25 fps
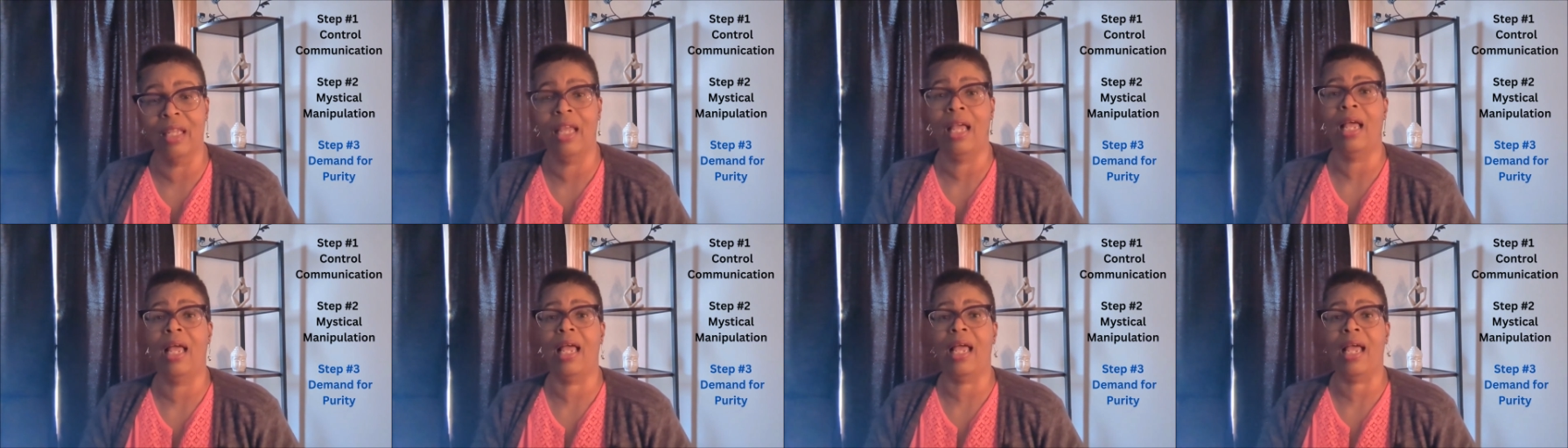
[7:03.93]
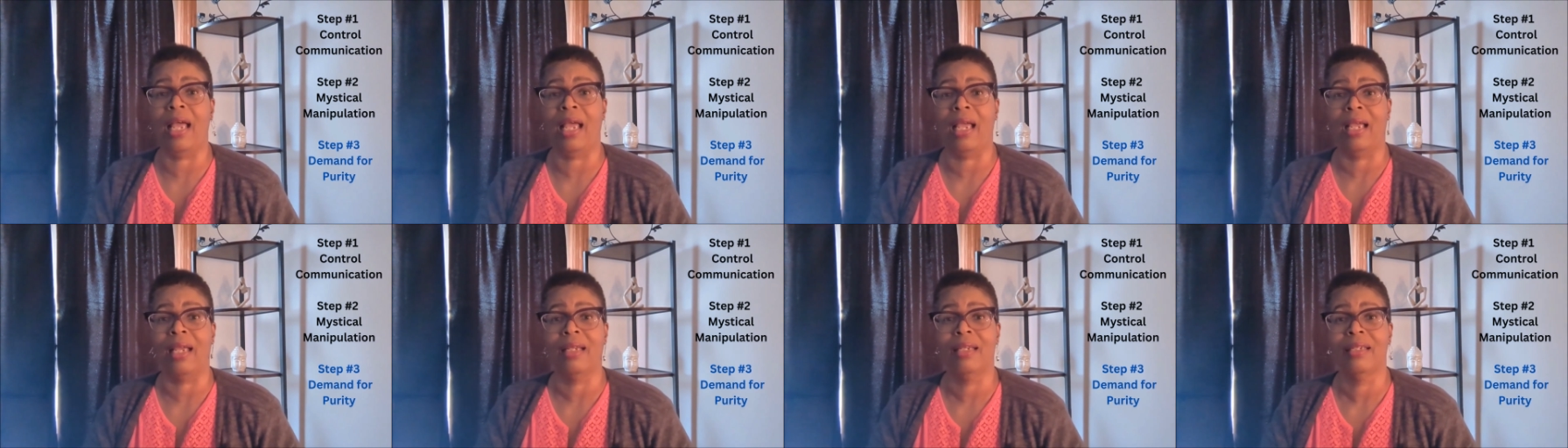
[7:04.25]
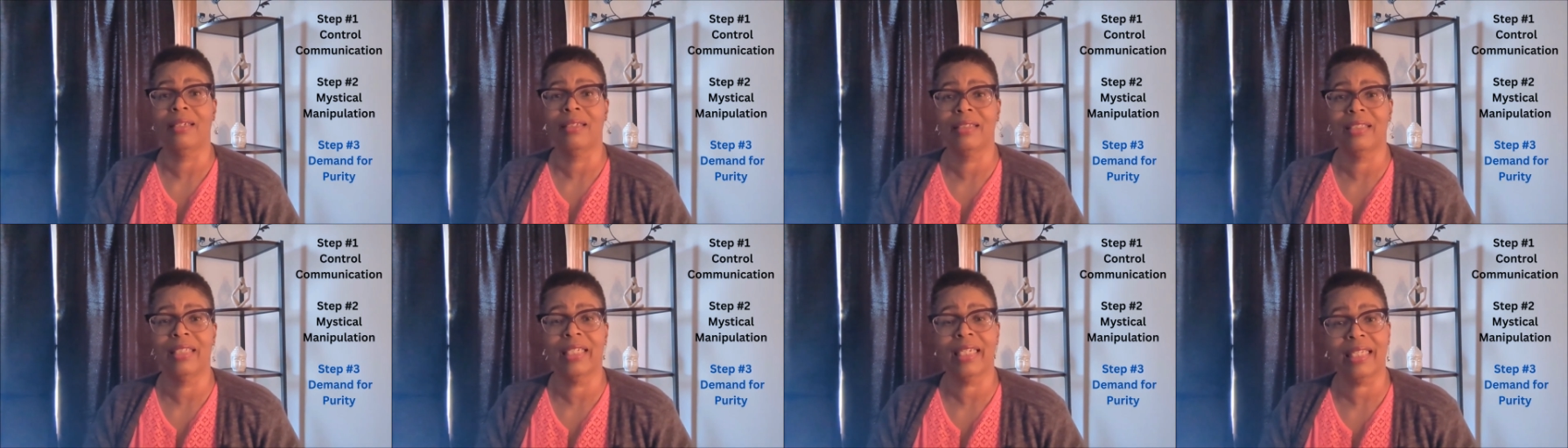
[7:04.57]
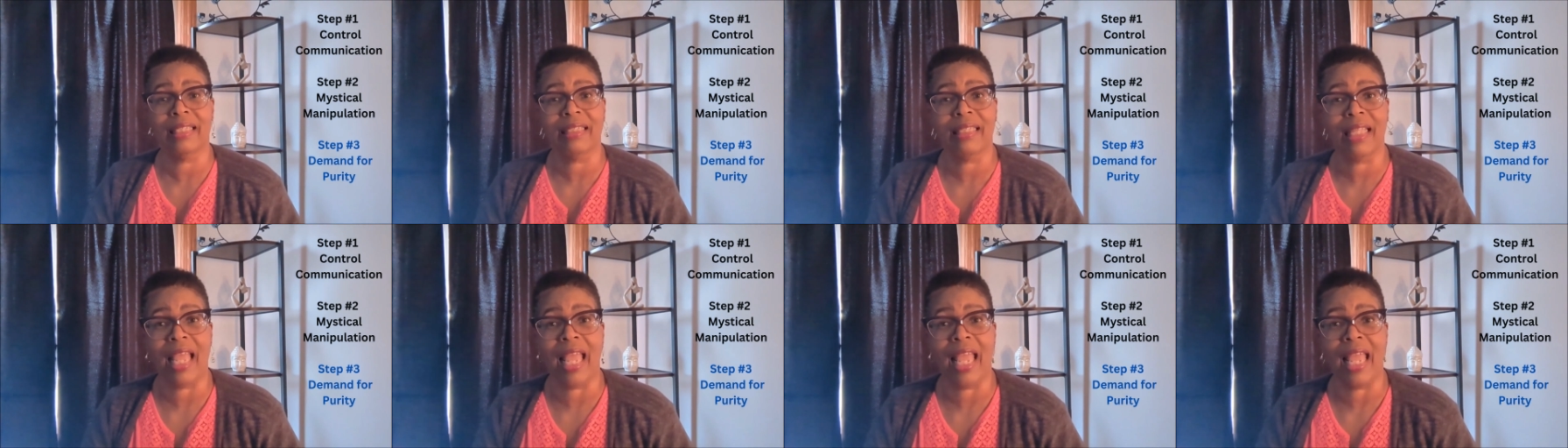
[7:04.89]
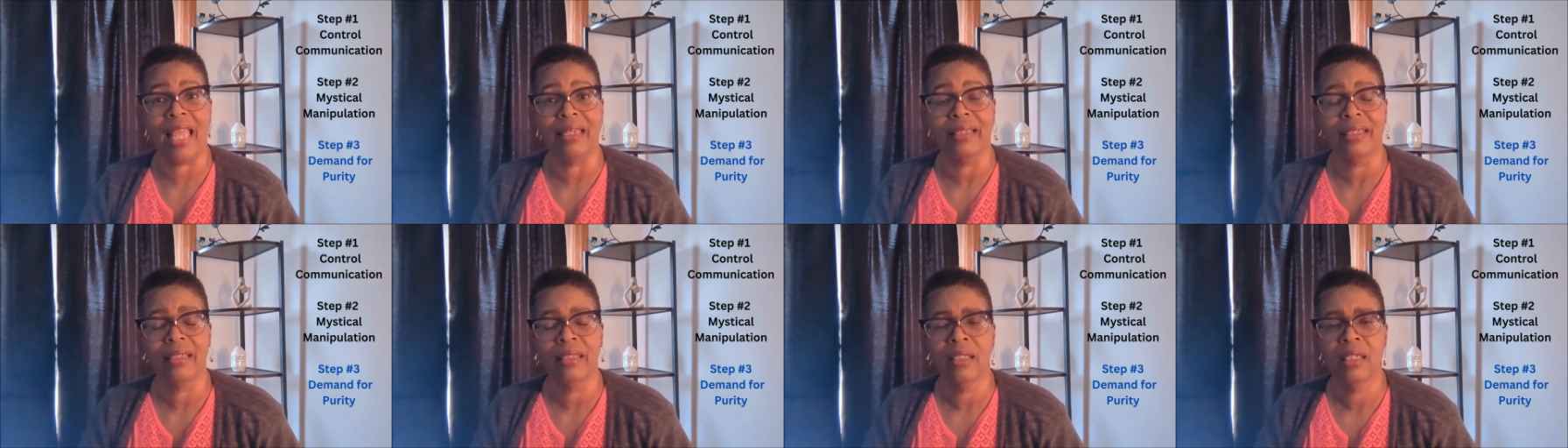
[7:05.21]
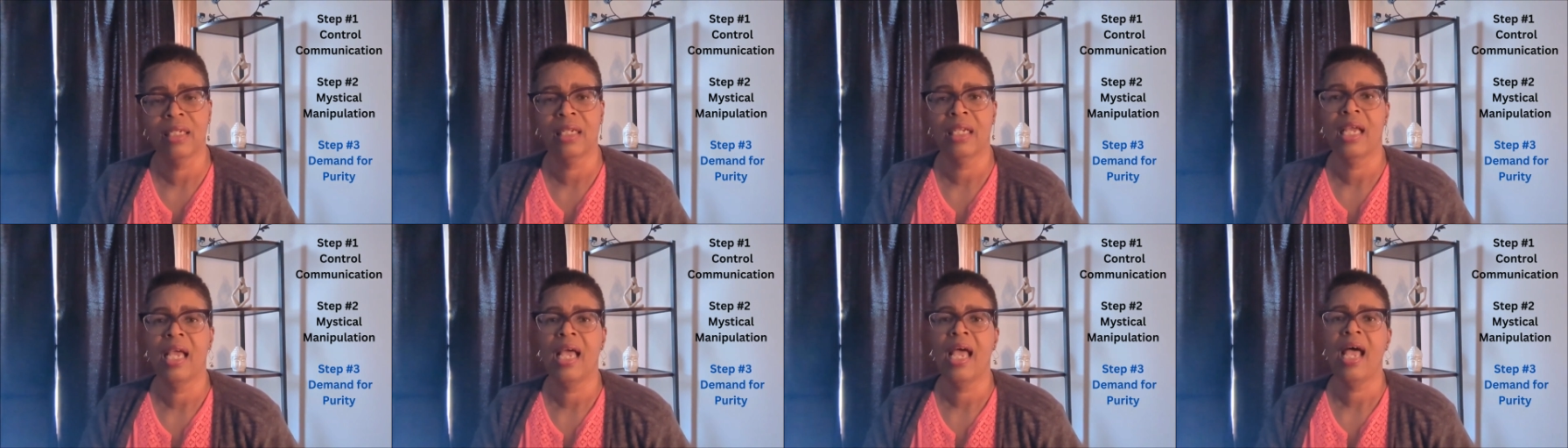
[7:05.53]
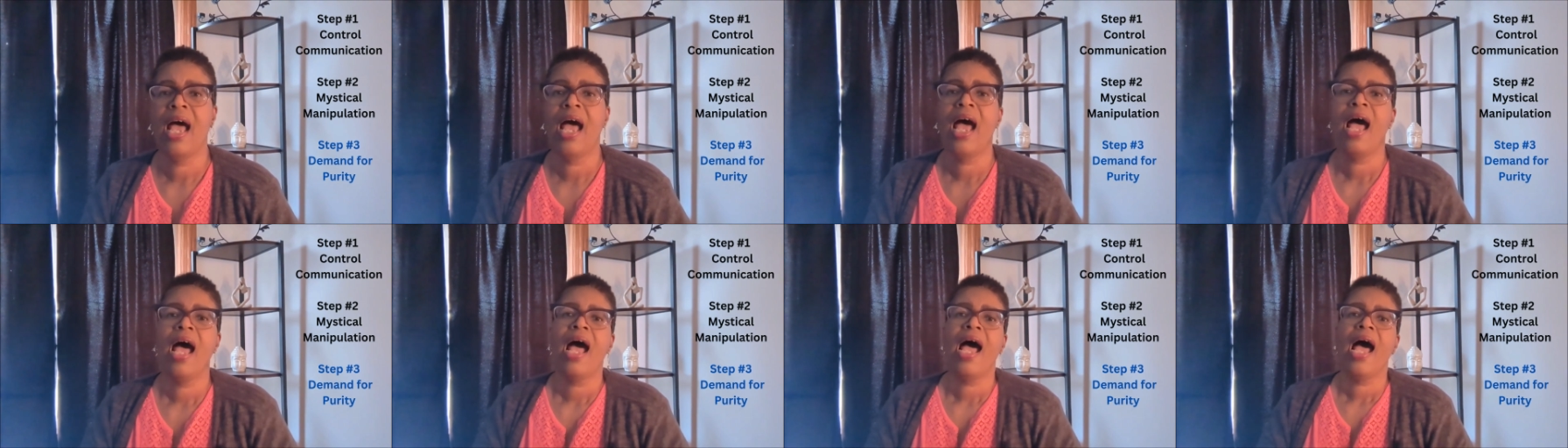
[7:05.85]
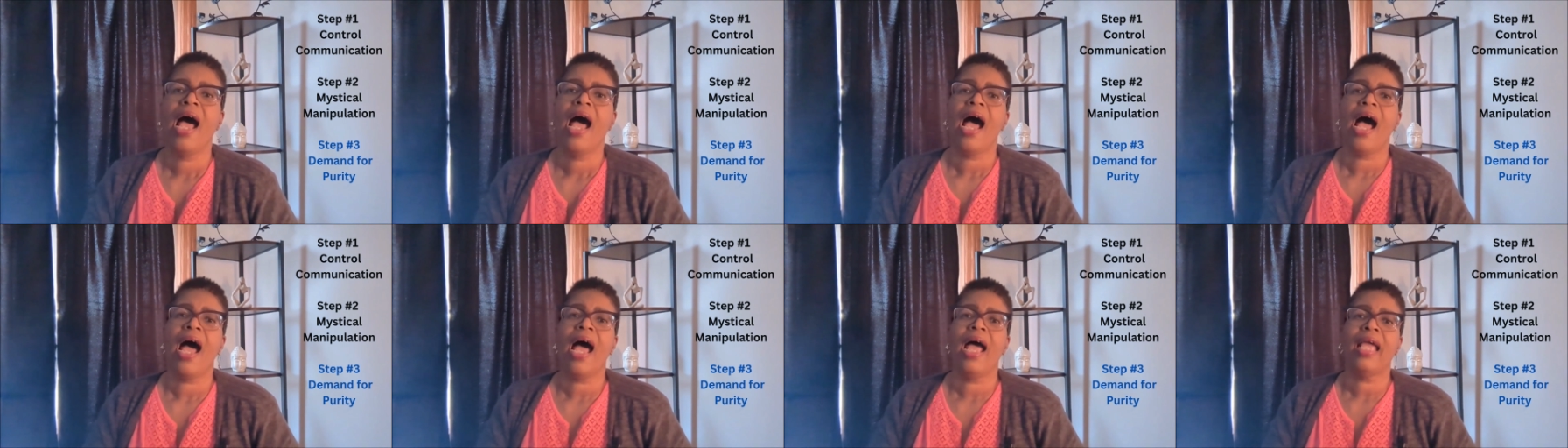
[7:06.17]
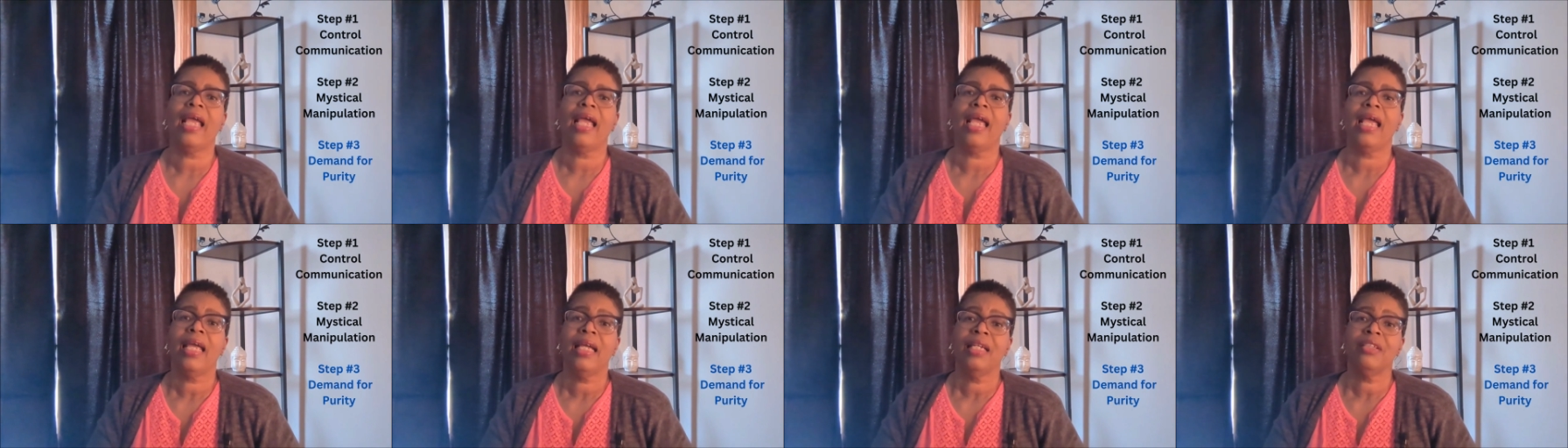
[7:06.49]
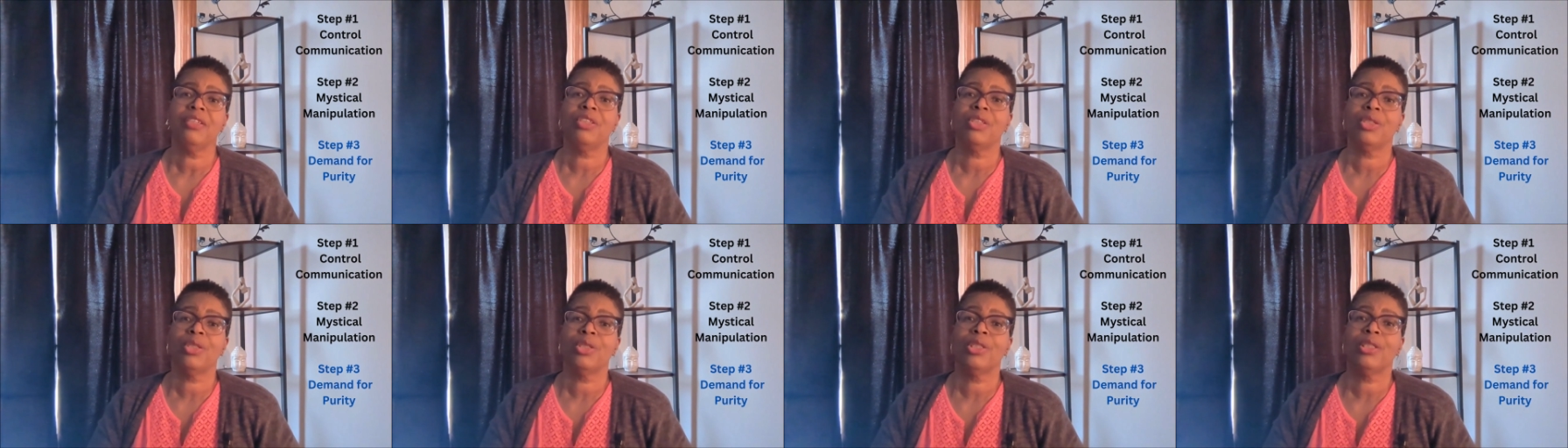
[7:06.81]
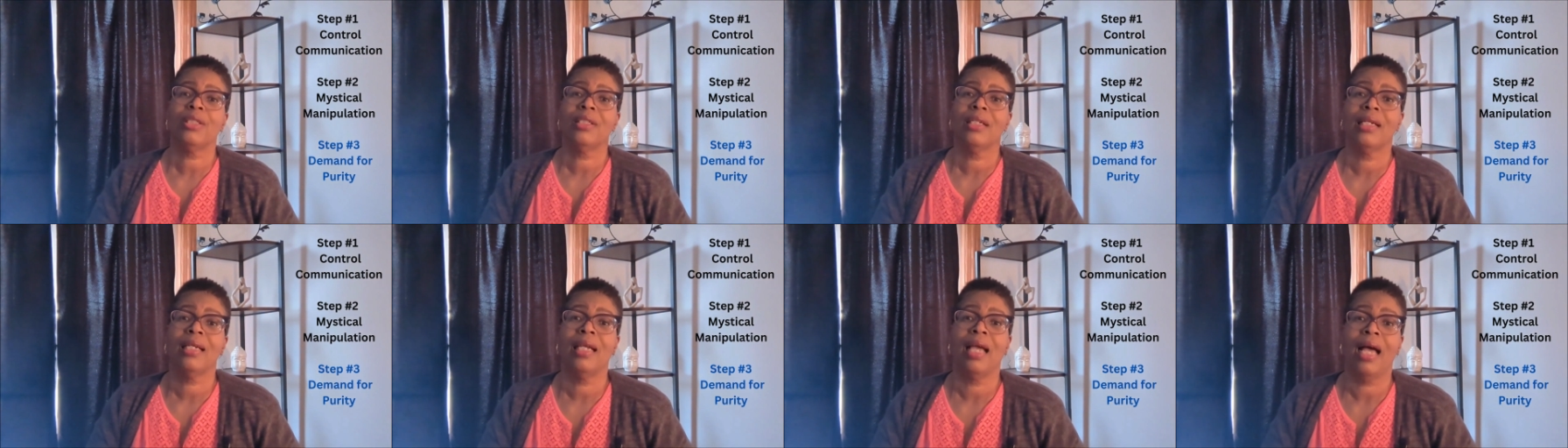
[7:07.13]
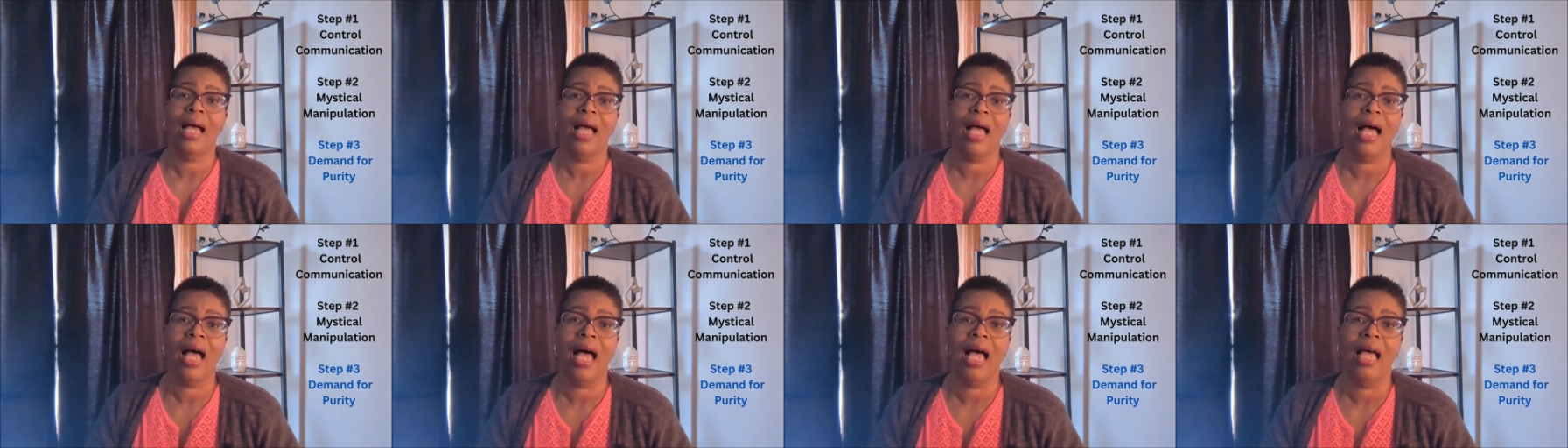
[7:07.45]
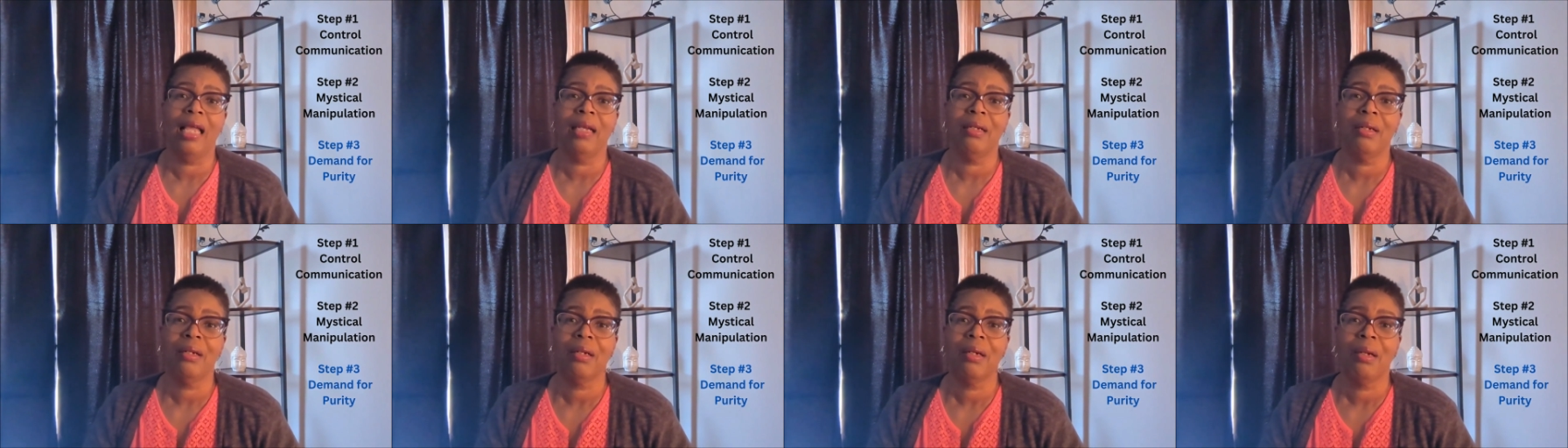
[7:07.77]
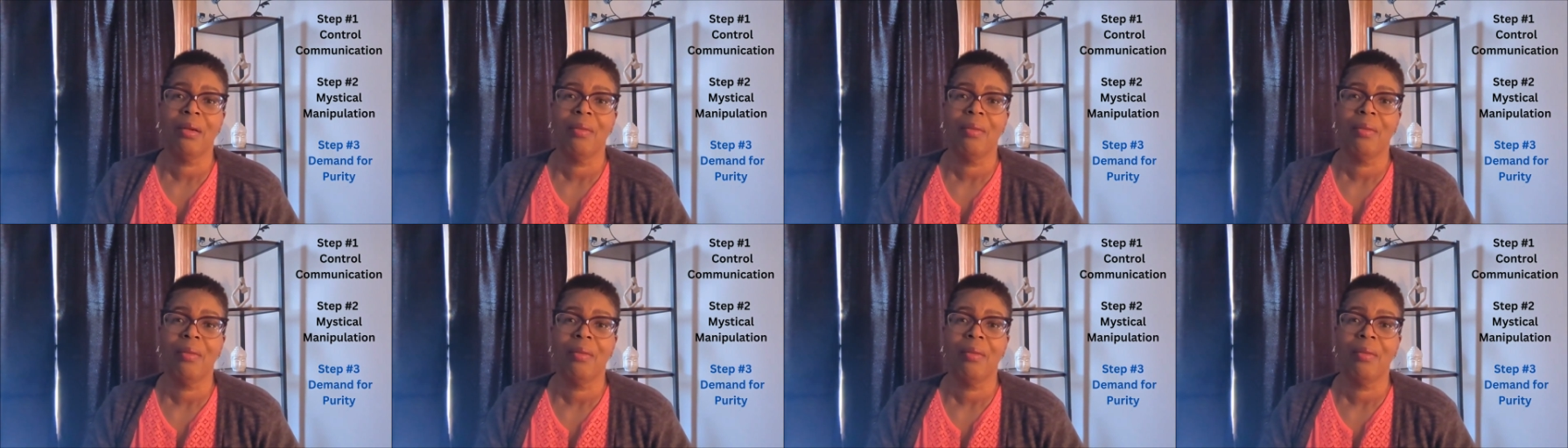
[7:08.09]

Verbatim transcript: Ha! Look at that. I answer to God,